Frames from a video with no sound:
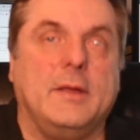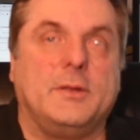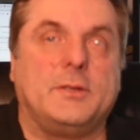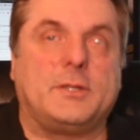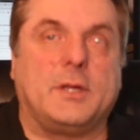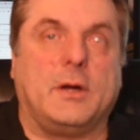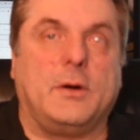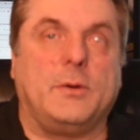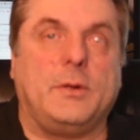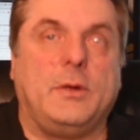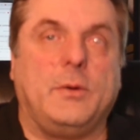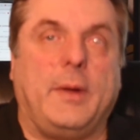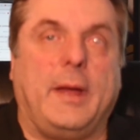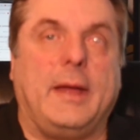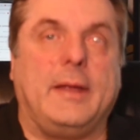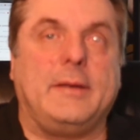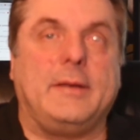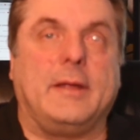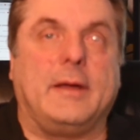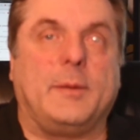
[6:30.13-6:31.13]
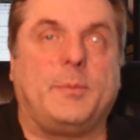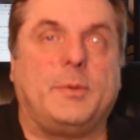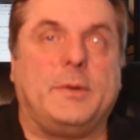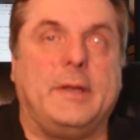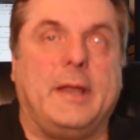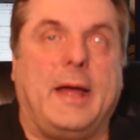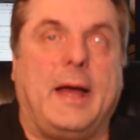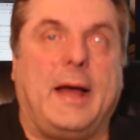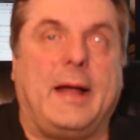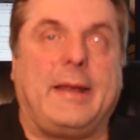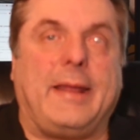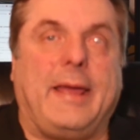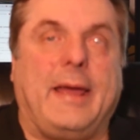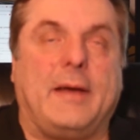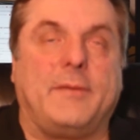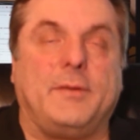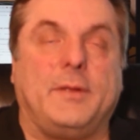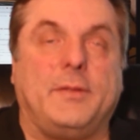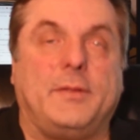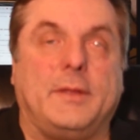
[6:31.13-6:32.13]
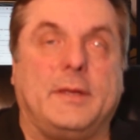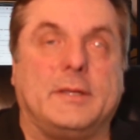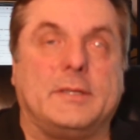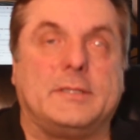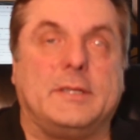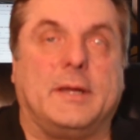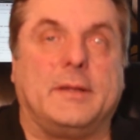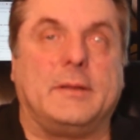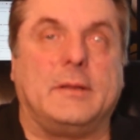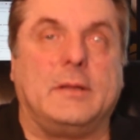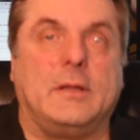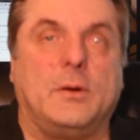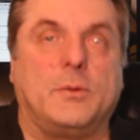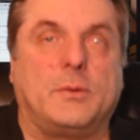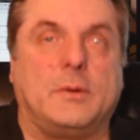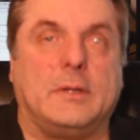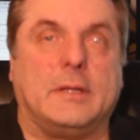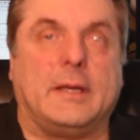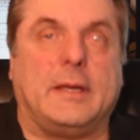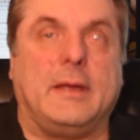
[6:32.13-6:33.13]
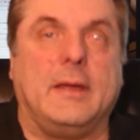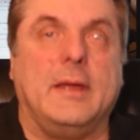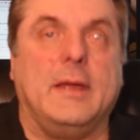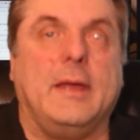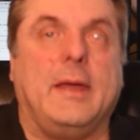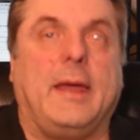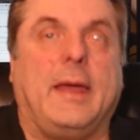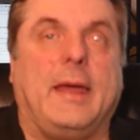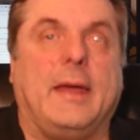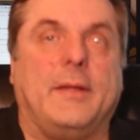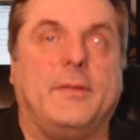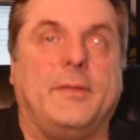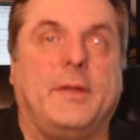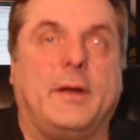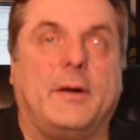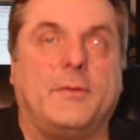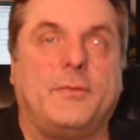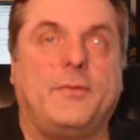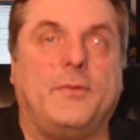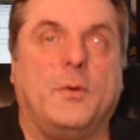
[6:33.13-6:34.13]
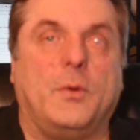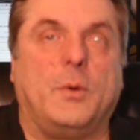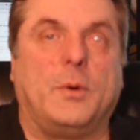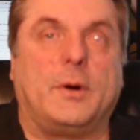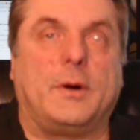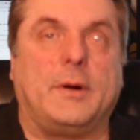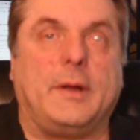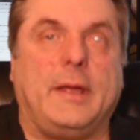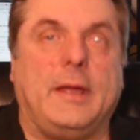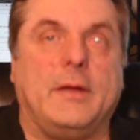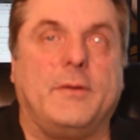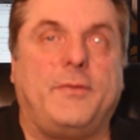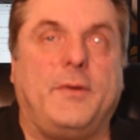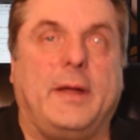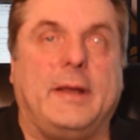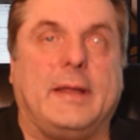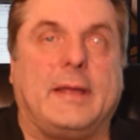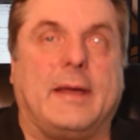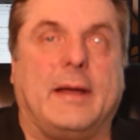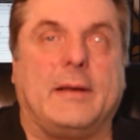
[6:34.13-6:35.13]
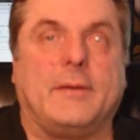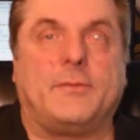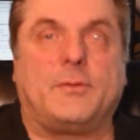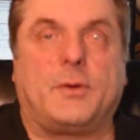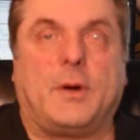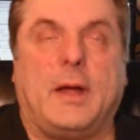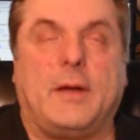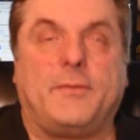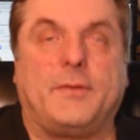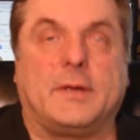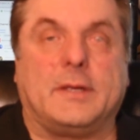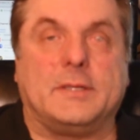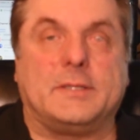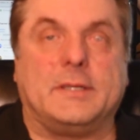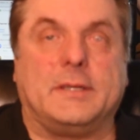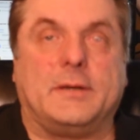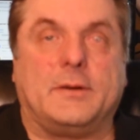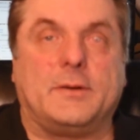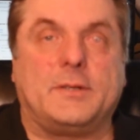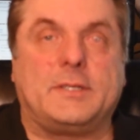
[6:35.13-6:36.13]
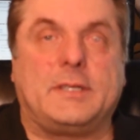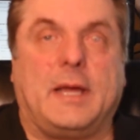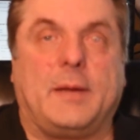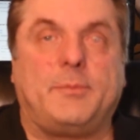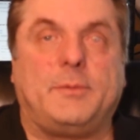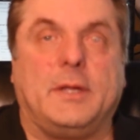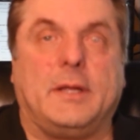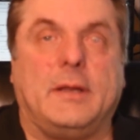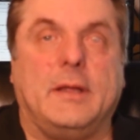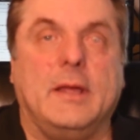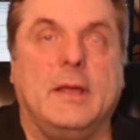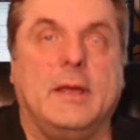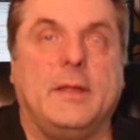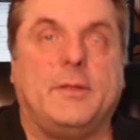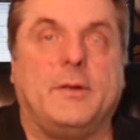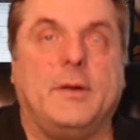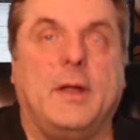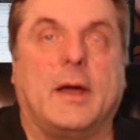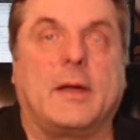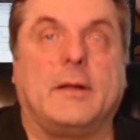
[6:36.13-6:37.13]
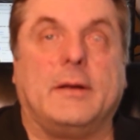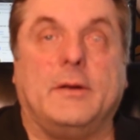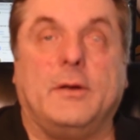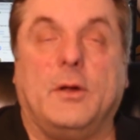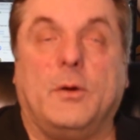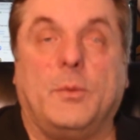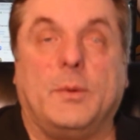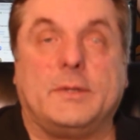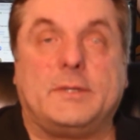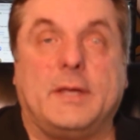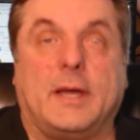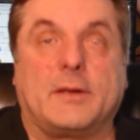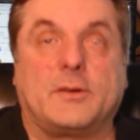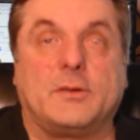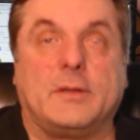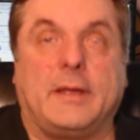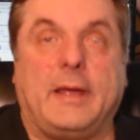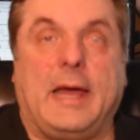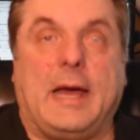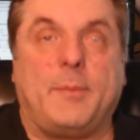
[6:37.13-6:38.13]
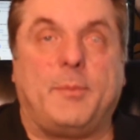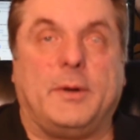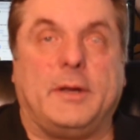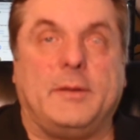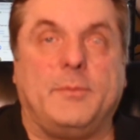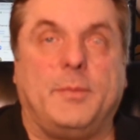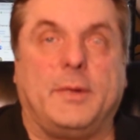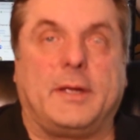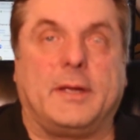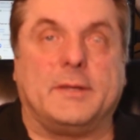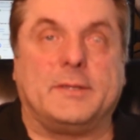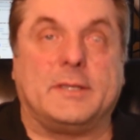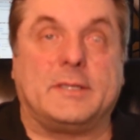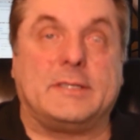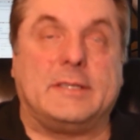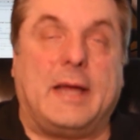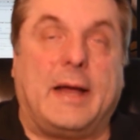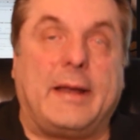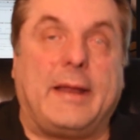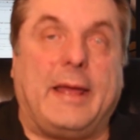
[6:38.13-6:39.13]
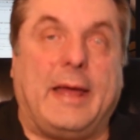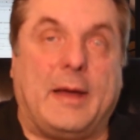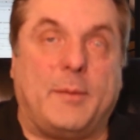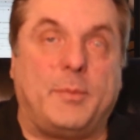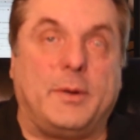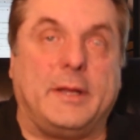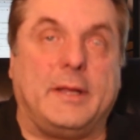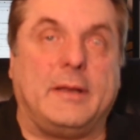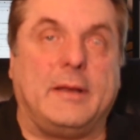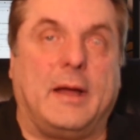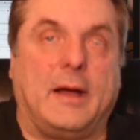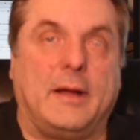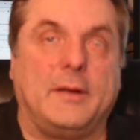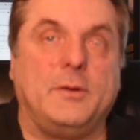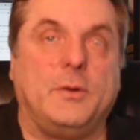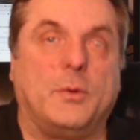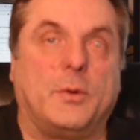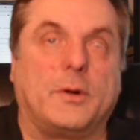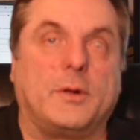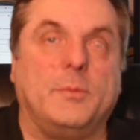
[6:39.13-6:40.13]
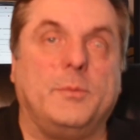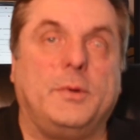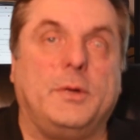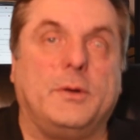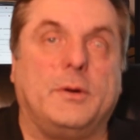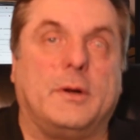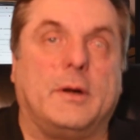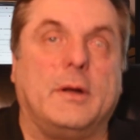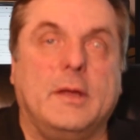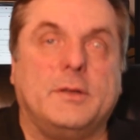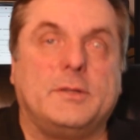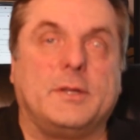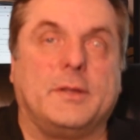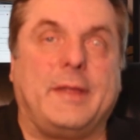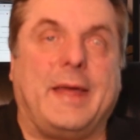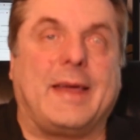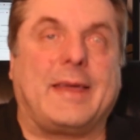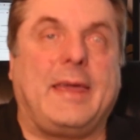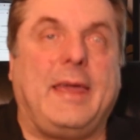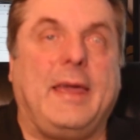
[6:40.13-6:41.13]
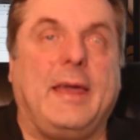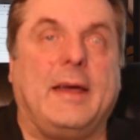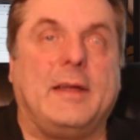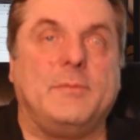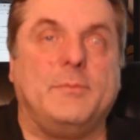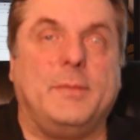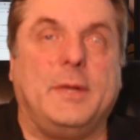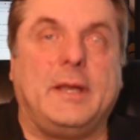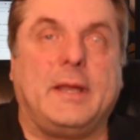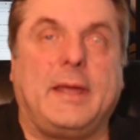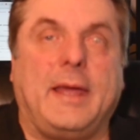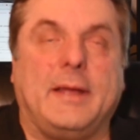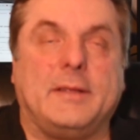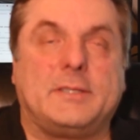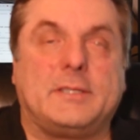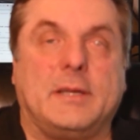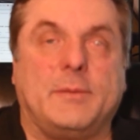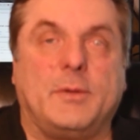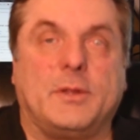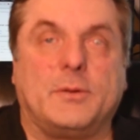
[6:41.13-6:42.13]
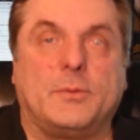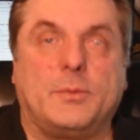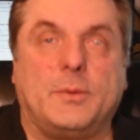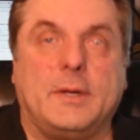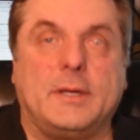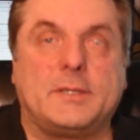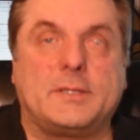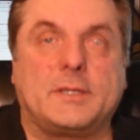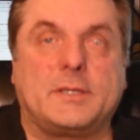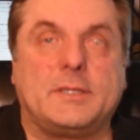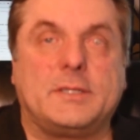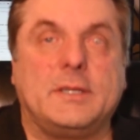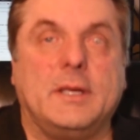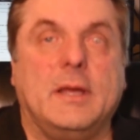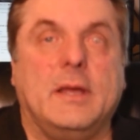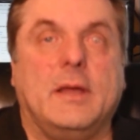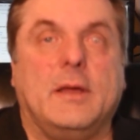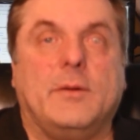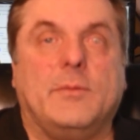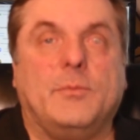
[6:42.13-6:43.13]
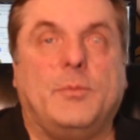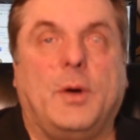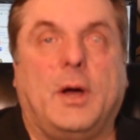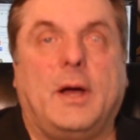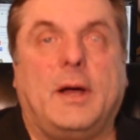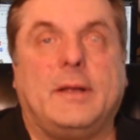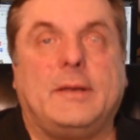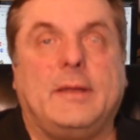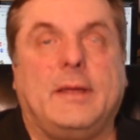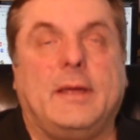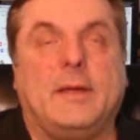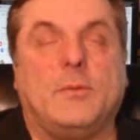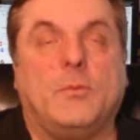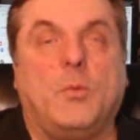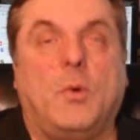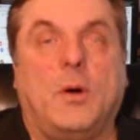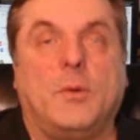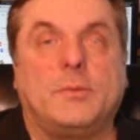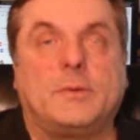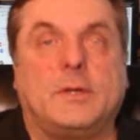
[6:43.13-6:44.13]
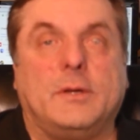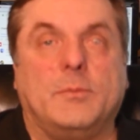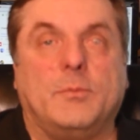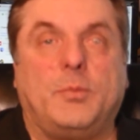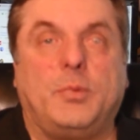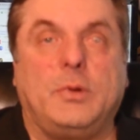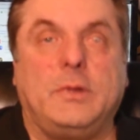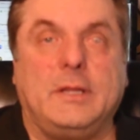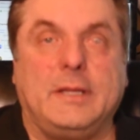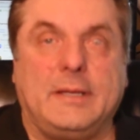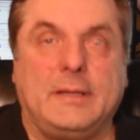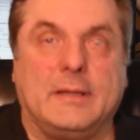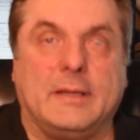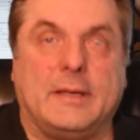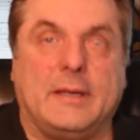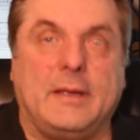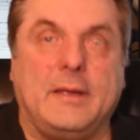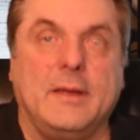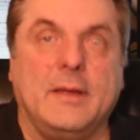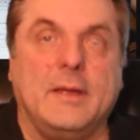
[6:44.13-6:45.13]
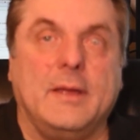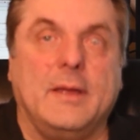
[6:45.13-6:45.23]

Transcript: So you end up not having things done locally, and therefore, if any kind of traffic is intercepted, they're not going to know what's actually happening because it's not happening on your computer. So that can mitigate some of the risks, but it won't completely